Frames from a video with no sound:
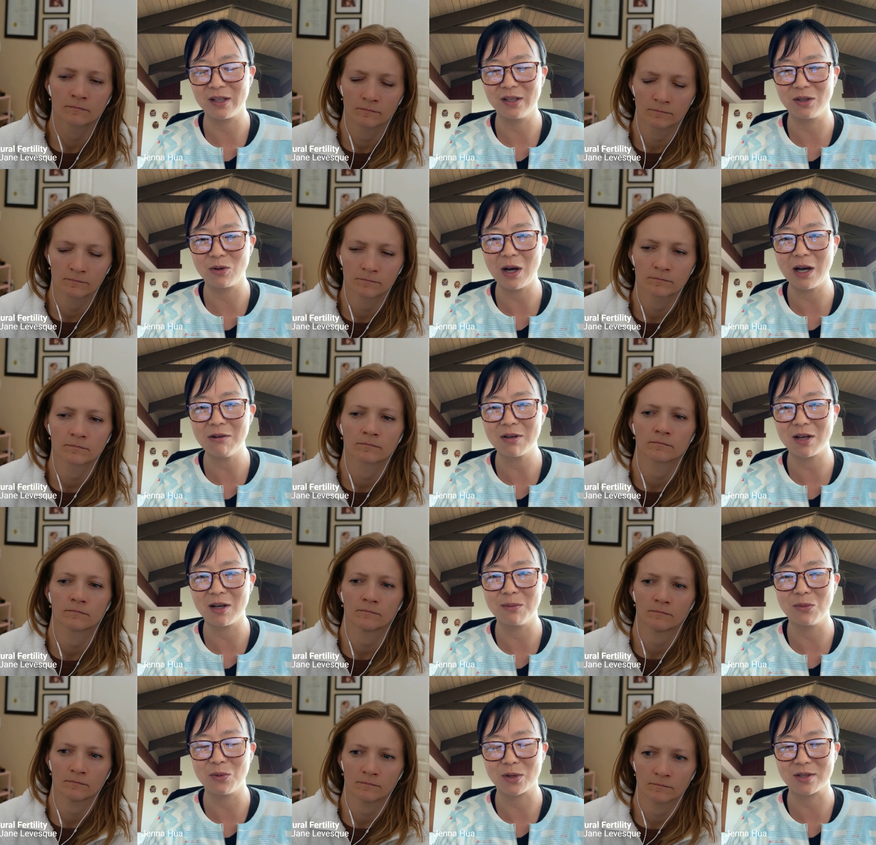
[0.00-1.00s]
Speaker 1: clinical
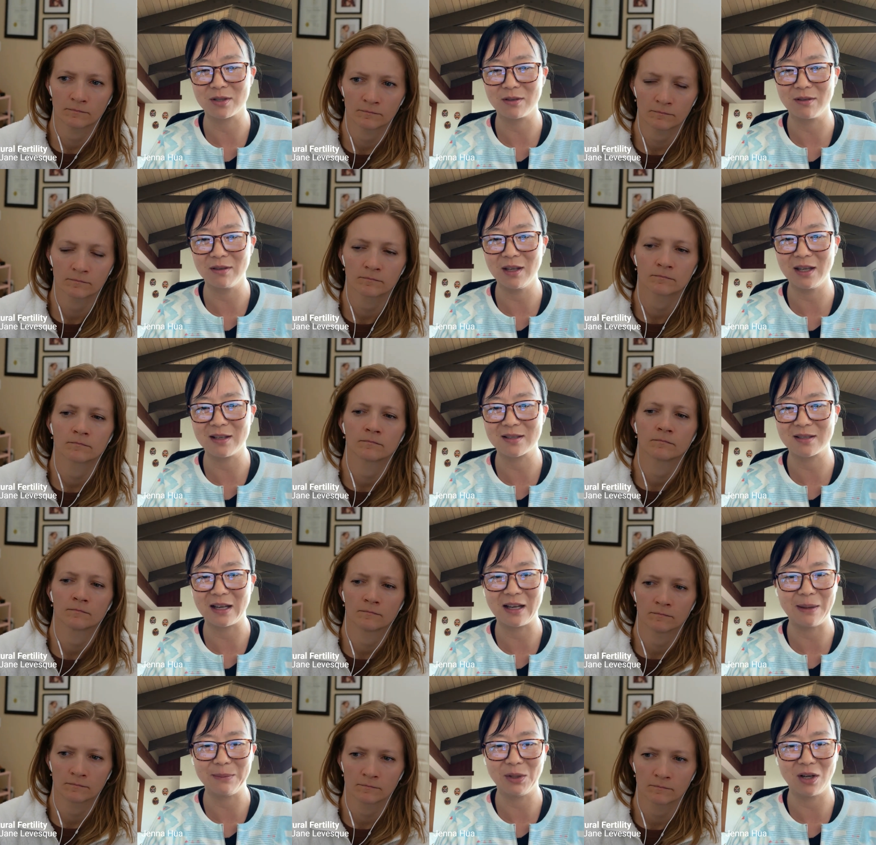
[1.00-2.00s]
outcome or certain things,
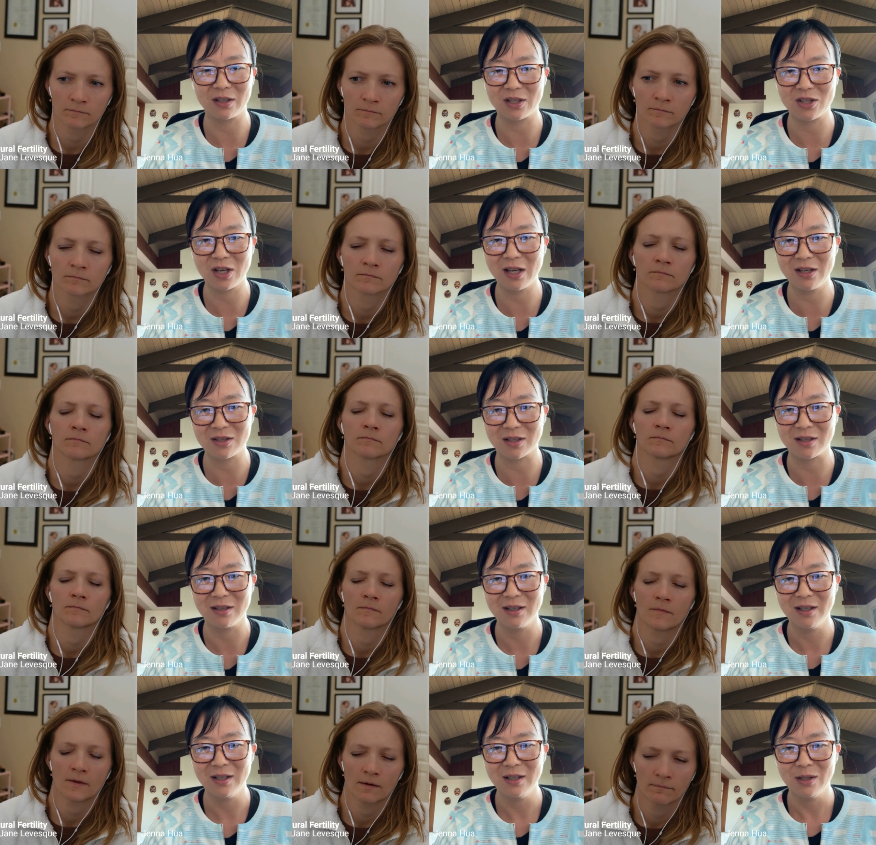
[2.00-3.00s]
then I'm not going to change it,
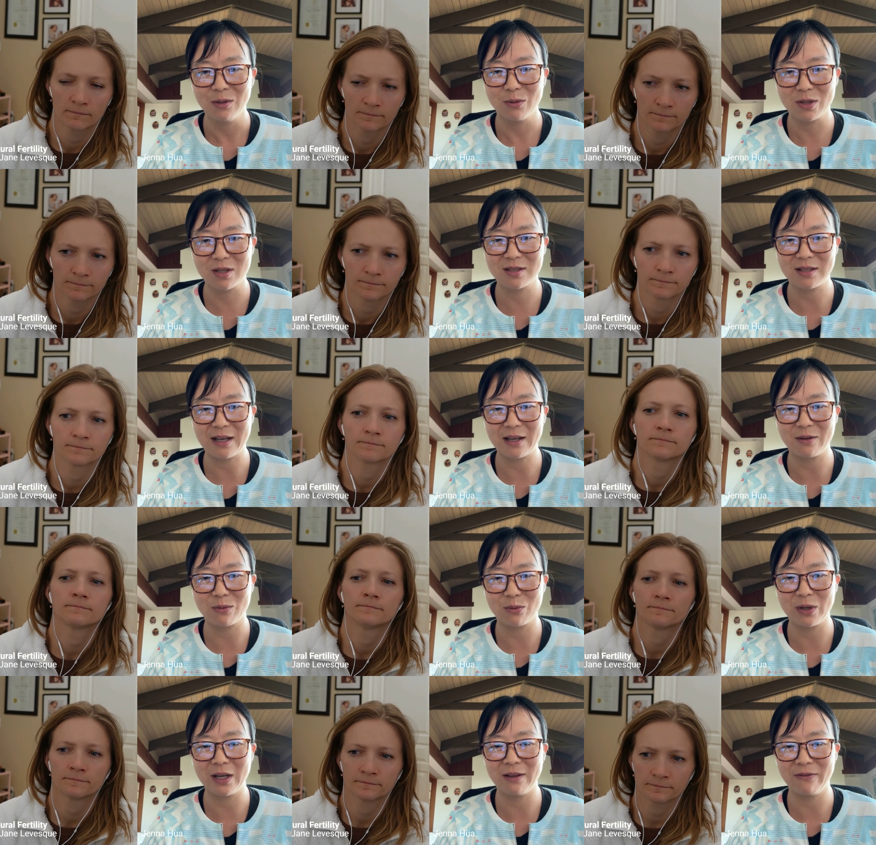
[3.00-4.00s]
which is like
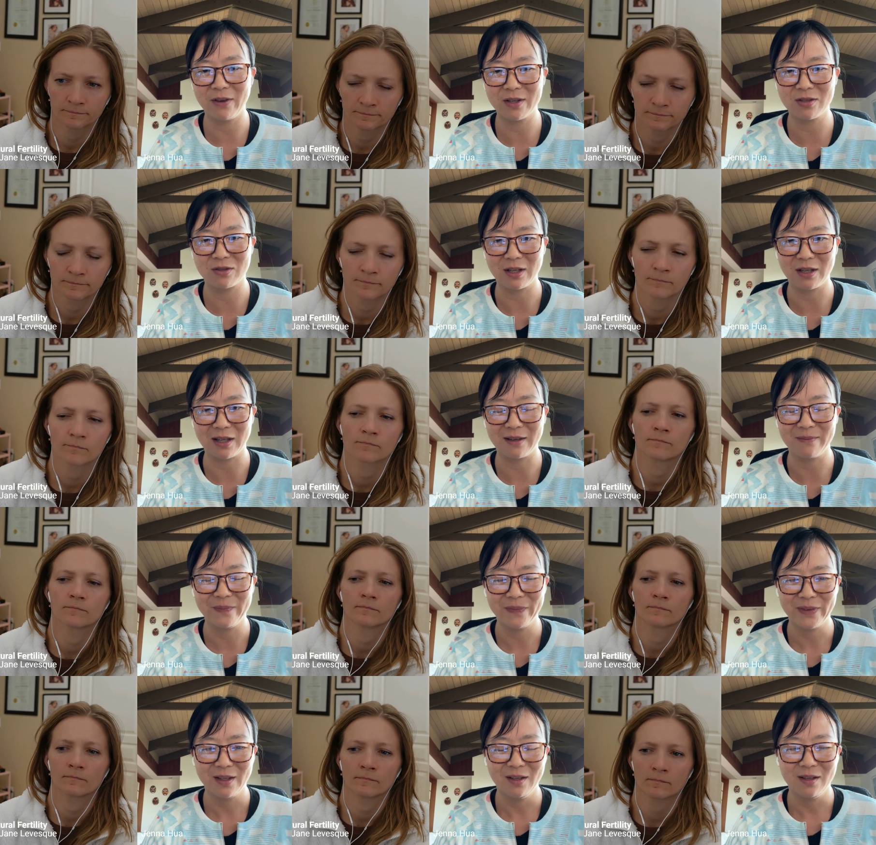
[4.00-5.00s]
a really frustrating.
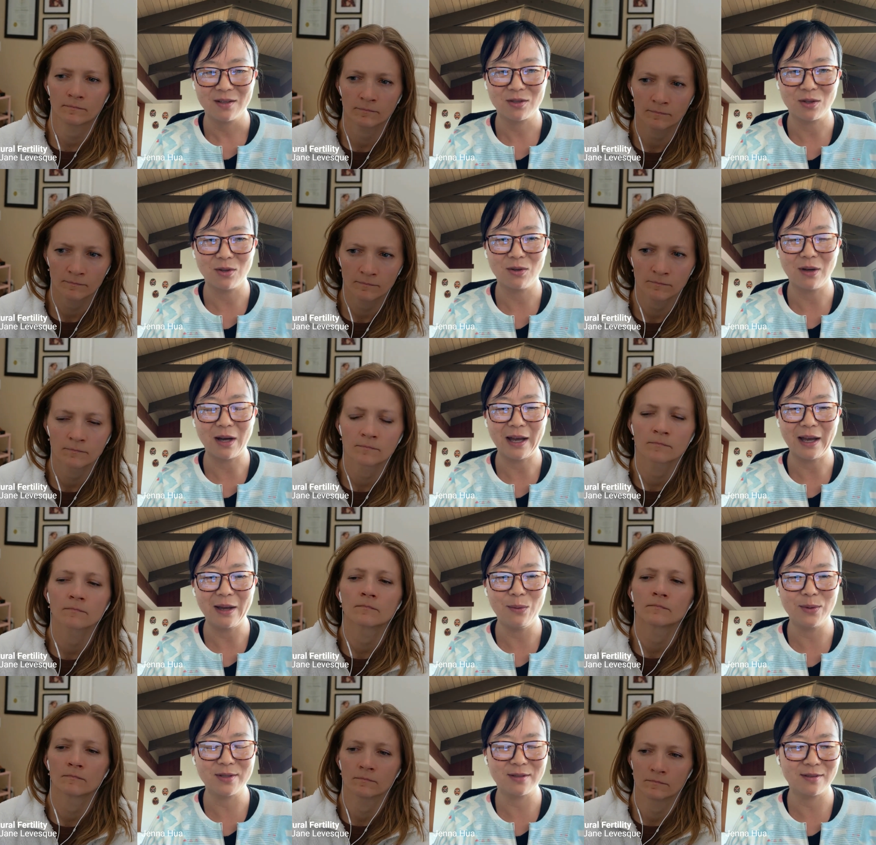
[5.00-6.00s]
So
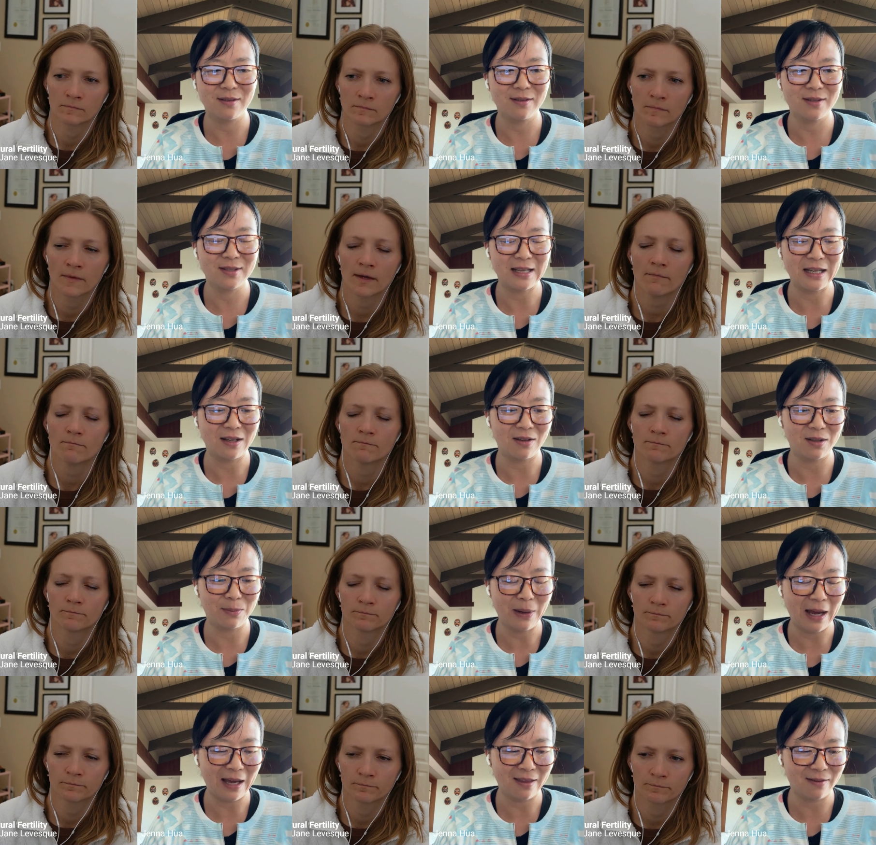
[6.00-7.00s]
I was set on
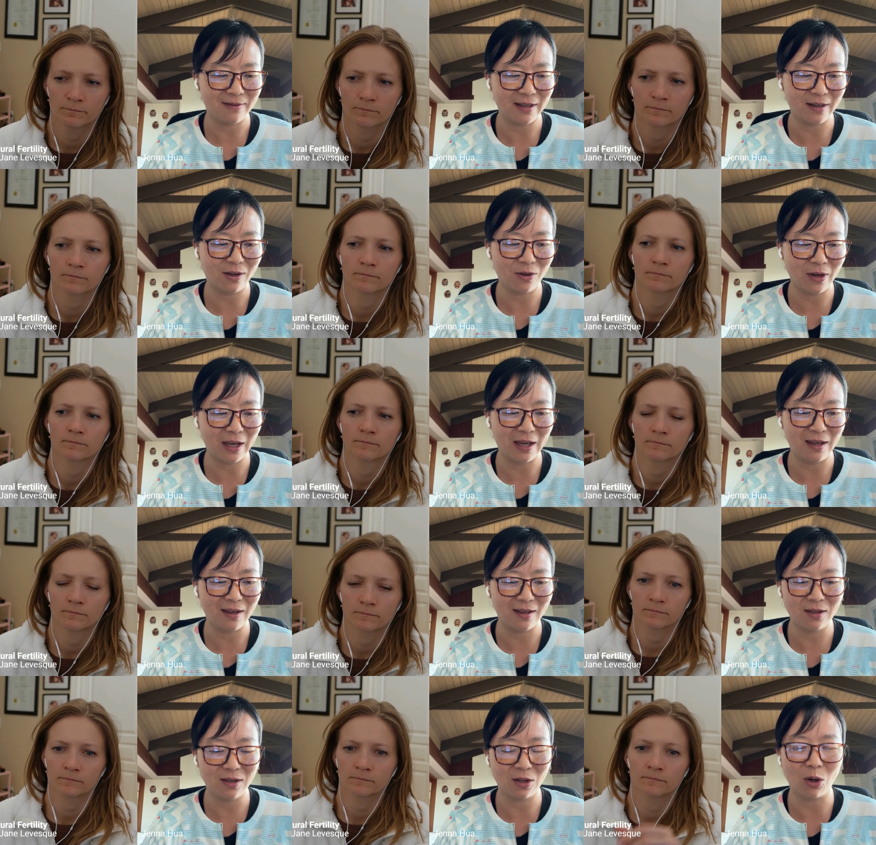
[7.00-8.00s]
the path of like,
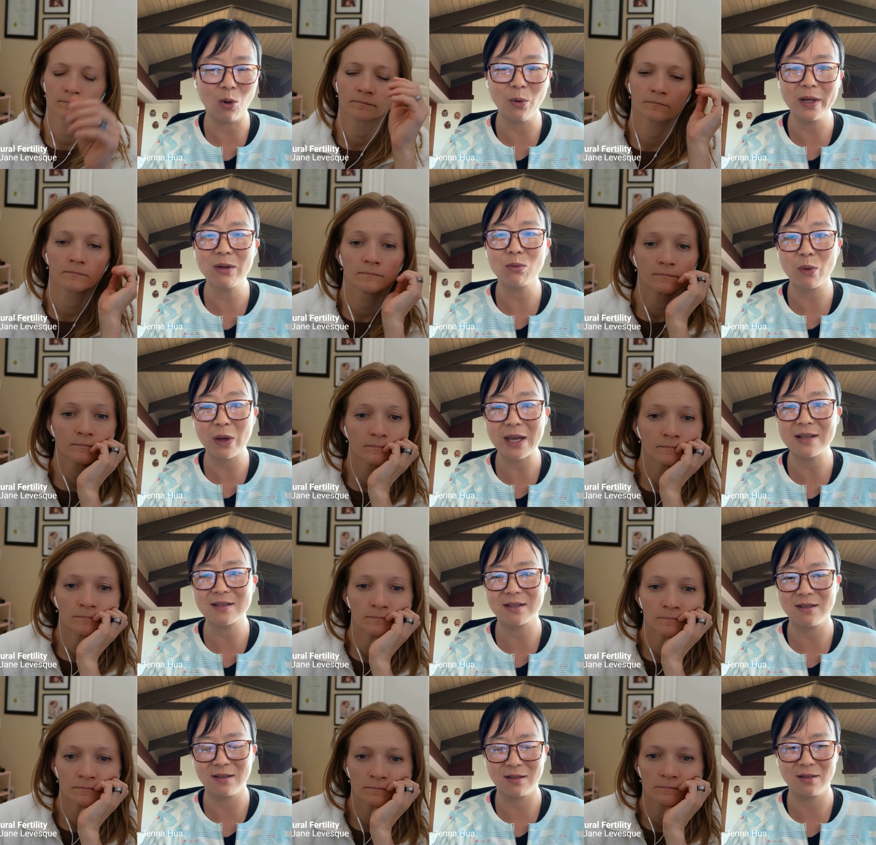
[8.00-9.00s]
okay, the only
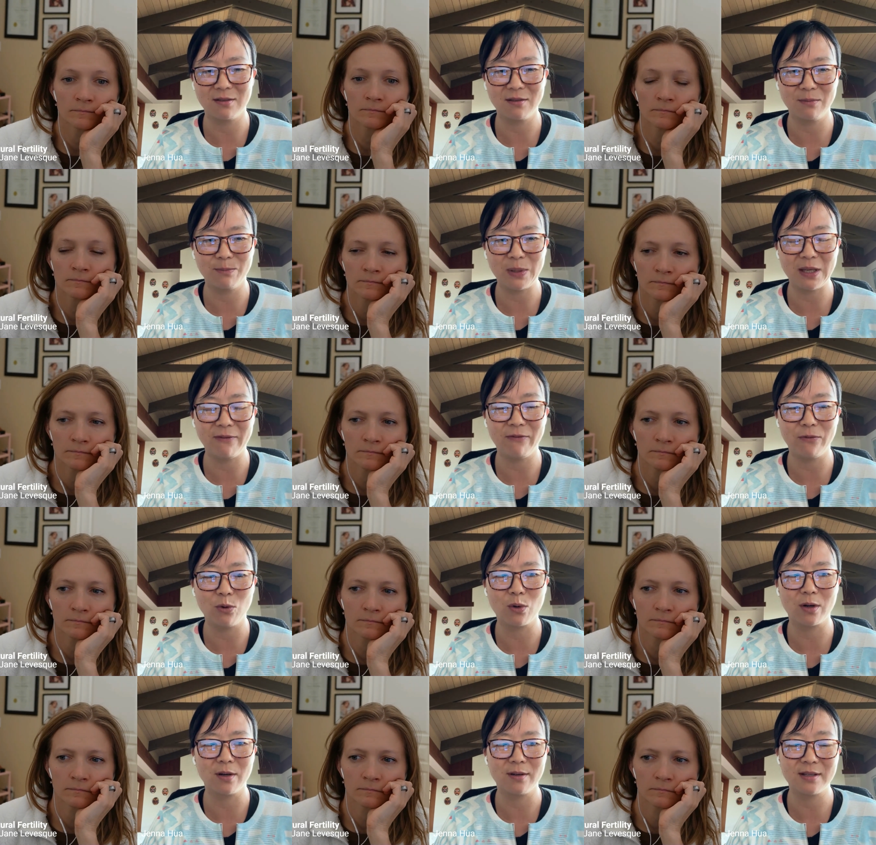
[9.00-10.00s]
reason to be
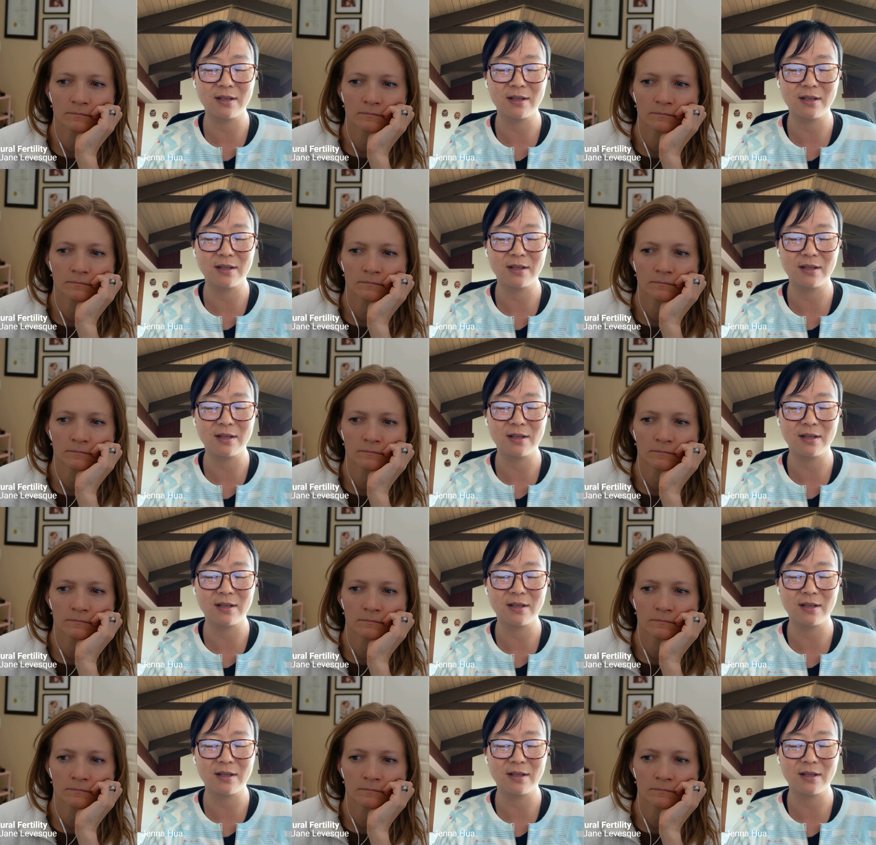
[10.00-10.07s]
for